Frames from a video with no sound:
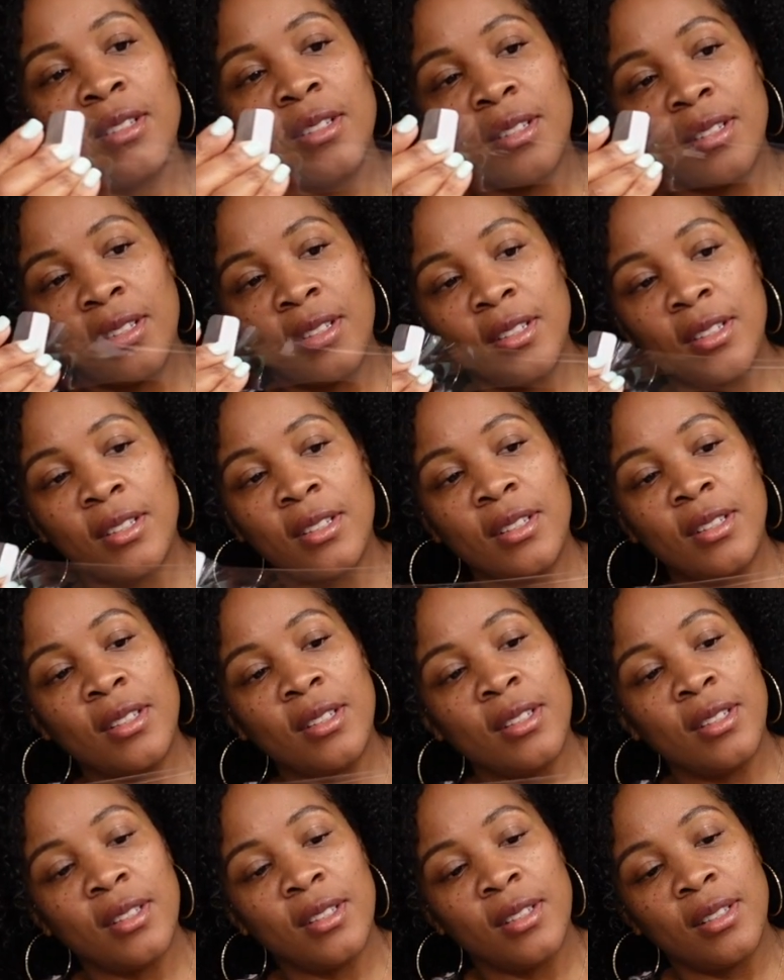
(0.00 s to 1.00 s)

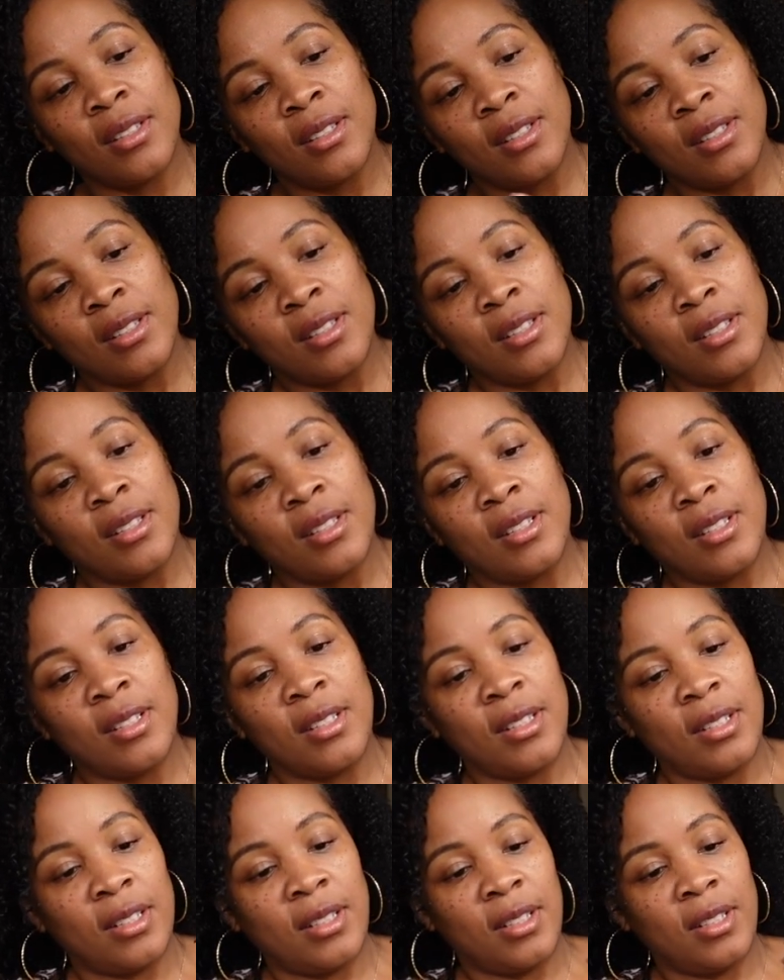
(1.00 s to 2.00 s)

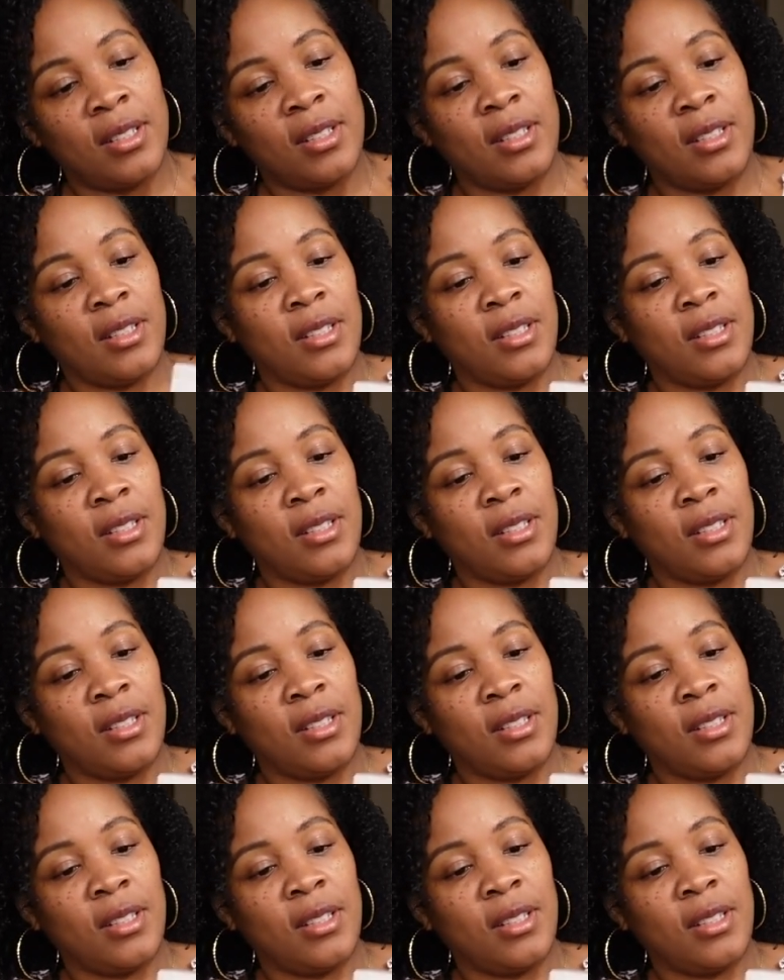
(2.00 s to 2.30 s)
Nobody speaks.